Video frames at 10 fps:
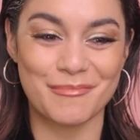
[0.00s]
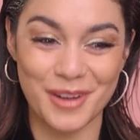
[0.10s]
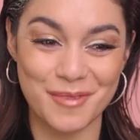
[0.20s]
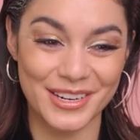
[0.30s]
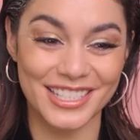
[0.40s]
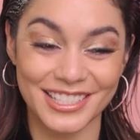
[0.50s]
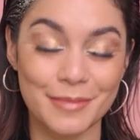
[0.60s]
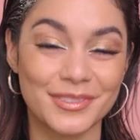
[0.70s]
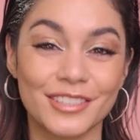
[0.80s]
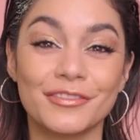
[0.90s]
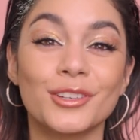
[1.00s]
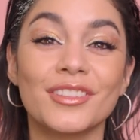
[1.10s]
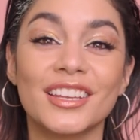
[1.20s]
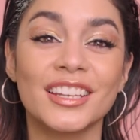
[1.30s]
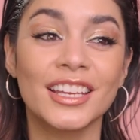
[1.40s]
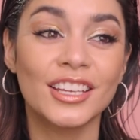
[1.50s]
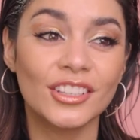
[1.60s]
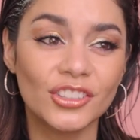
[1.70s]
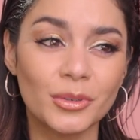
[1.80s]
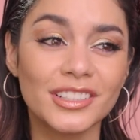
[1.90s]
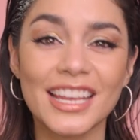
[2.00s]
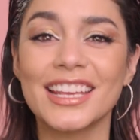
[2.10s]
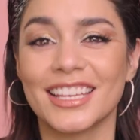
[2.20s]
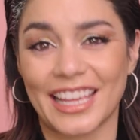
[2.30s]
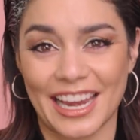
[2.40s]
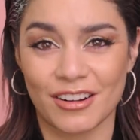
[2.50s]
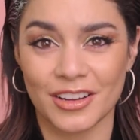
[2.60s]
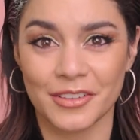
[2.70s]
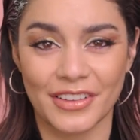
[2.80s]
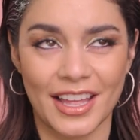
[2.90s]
appropriate steps to feel that you are taken care of.